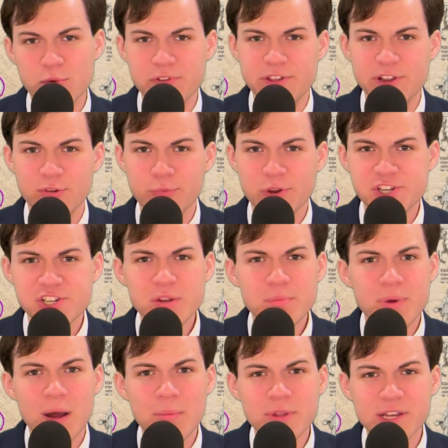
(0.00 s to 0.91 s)
were the
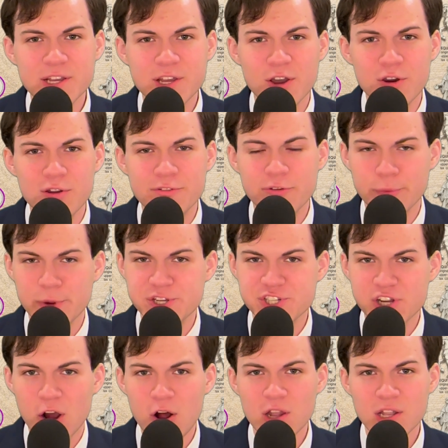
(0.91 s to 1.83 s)
original public code for
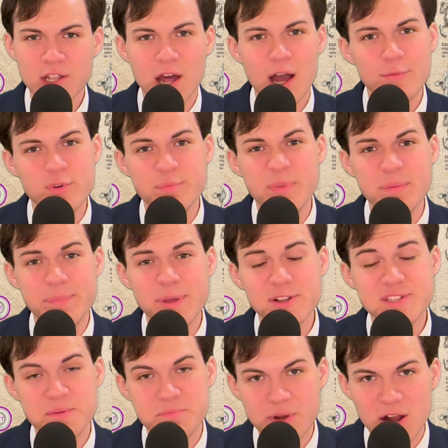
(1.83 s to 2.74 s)
which all law would be
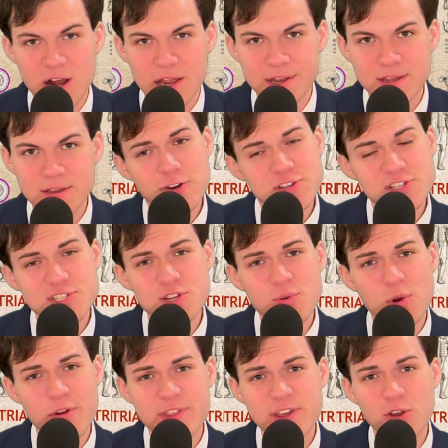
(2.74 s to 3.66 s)
built upon. The first
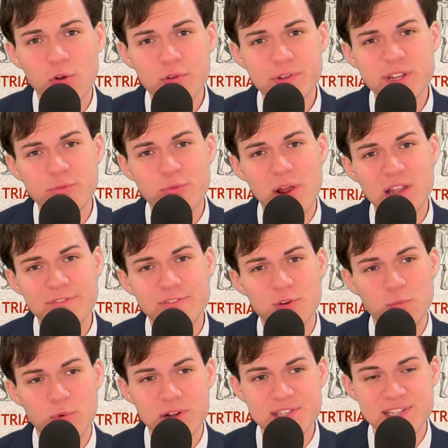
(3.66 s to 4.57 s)
two are the only
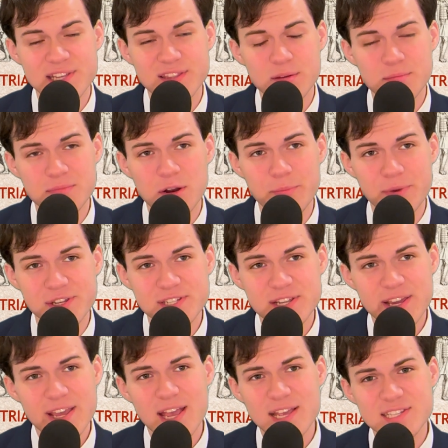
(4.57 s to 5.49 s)
relevant ones at the moment,
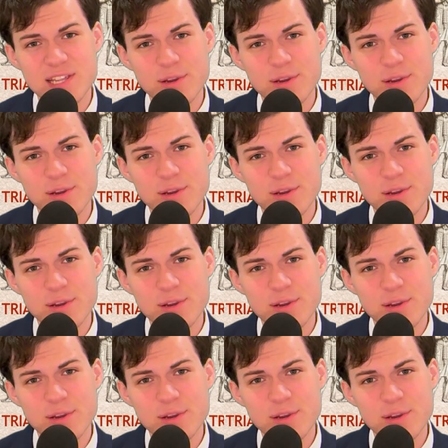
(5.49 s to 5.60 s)
as